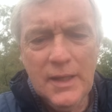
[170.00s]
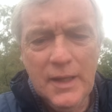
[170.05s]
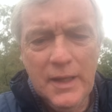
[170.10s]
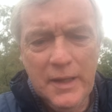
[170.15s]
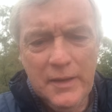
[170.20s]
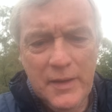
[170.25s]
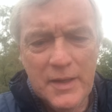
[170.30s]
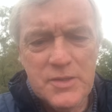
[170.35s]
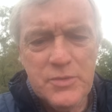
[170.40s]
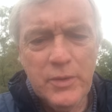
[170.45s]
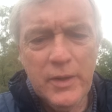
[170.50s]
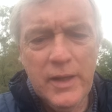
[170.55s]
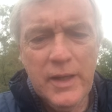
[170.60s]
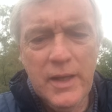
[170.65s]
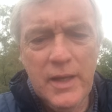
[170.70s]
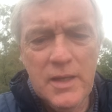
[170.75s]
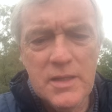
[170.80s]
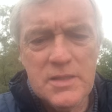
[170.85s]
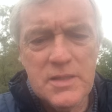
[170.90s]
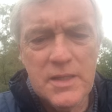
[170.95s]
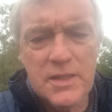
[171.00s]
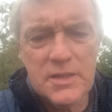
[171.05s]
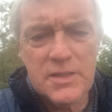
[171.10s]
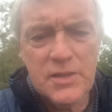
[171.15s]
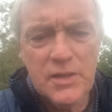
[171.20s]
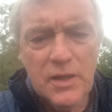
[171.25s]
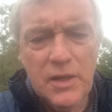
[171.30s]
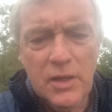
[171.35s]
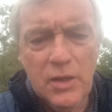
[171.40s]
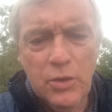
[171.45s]
and that's what it is. It's
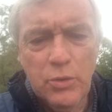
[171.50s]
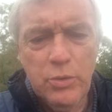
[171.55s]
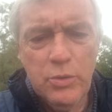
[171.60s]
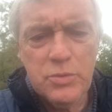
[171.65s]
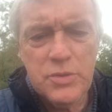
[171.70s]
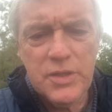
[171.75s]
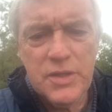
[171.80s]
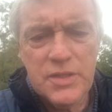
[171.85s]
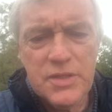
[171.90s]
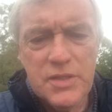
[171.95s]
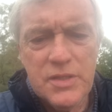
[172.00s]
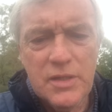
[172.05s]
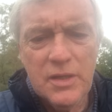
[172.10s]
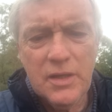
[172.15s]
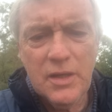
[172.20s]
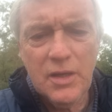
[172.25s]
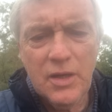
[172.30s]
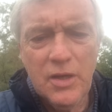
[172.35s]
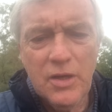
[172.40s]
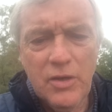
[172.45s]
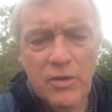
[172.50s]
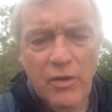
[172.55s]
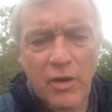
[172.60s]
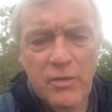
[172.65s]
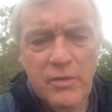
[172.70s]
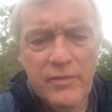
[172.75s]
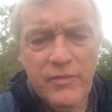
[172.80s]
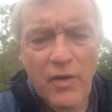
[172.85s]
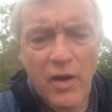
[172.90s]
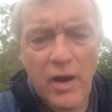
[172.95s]
Quilty's
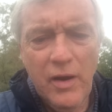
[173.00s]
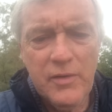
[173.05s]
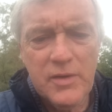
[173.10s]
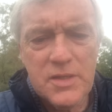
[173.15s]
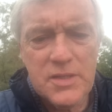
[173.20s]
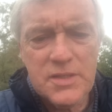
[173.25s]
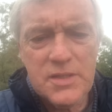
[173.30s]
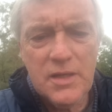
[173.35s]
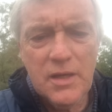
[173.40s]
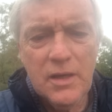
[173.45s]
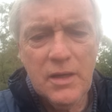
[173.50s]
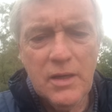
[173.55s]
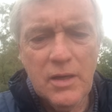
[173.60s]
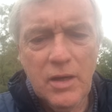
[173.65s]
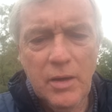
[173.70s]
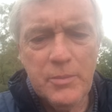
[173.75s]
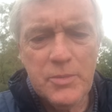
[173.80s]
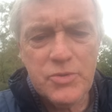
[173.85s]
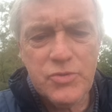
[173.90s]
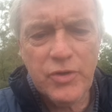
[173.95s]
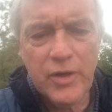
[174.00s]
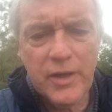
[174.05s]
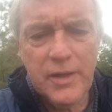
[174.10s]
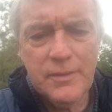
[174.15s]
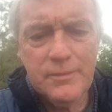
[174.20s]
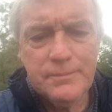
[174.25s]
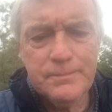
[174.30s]
coronavirus commentary.